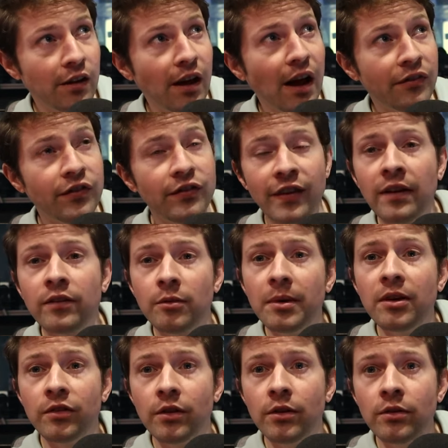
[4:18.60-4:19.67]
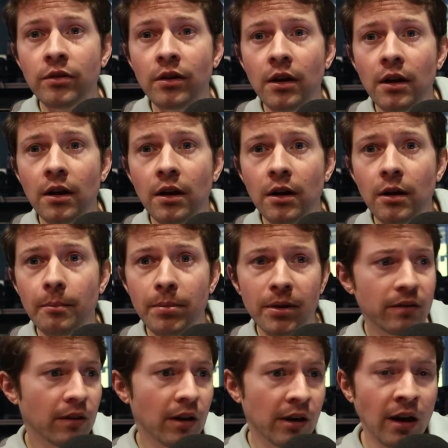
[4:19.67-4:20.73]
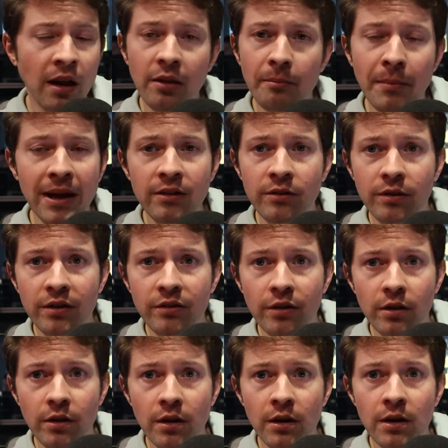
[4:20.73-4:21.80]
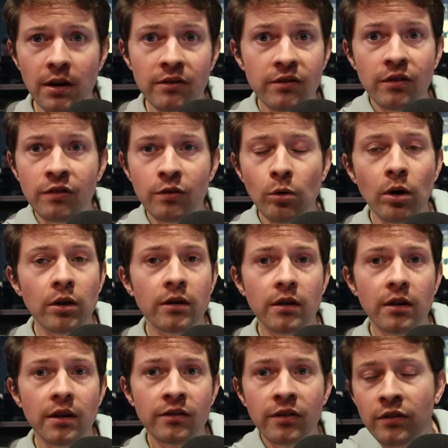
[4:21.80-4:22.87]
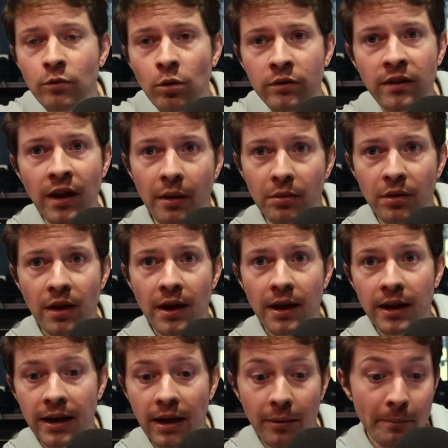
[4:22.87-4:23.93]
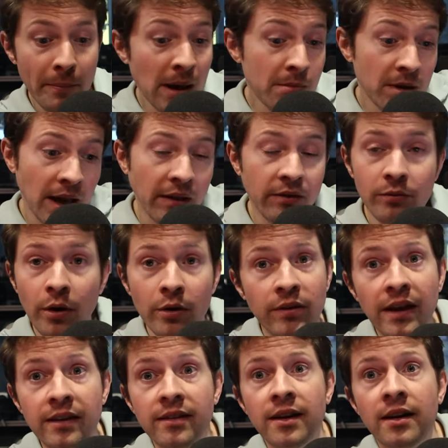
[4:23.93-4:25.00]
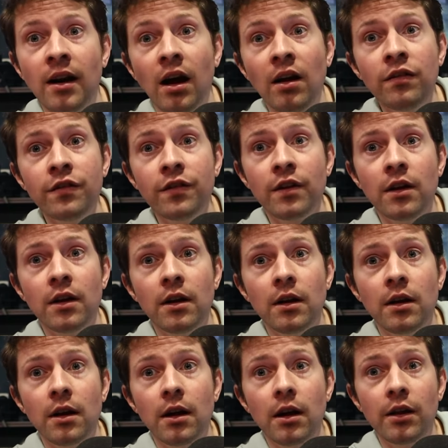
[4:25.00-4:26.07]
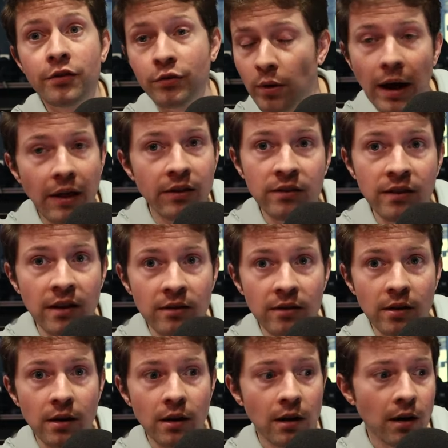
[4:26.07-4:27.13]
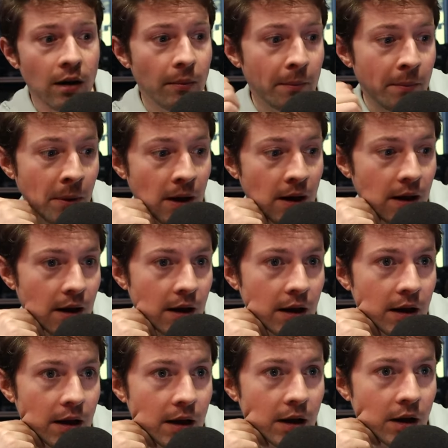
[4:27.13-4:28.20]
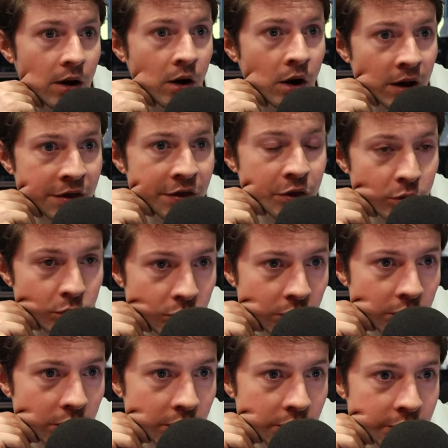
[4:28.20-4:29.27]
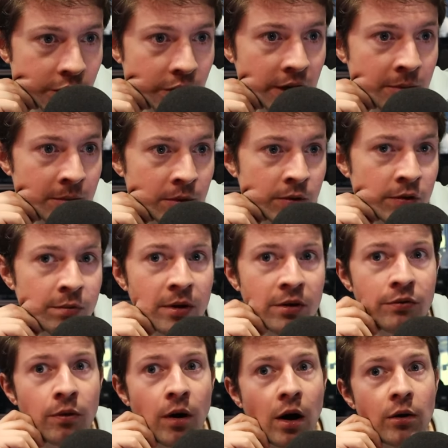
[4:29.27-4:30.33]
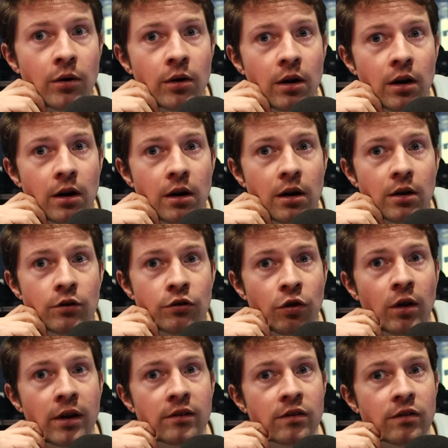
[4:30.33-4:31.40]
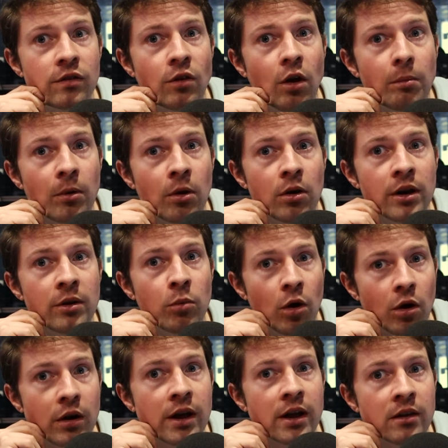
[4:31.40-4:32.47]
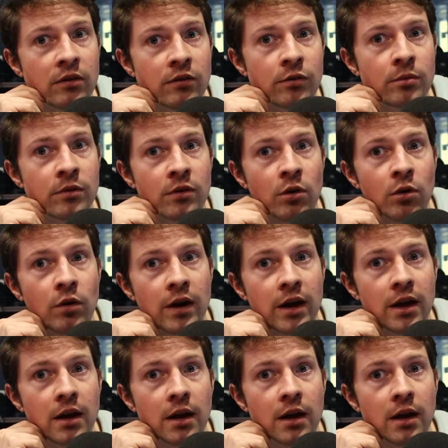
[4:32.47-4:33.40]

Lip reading: found some issues. But another major issue, it's the squad. It's the squad depth. Maybe he hasn't rotated enough throughout the season, but I thought that Emile Smith Rowe trying to stop Ollie Watkins from scoring.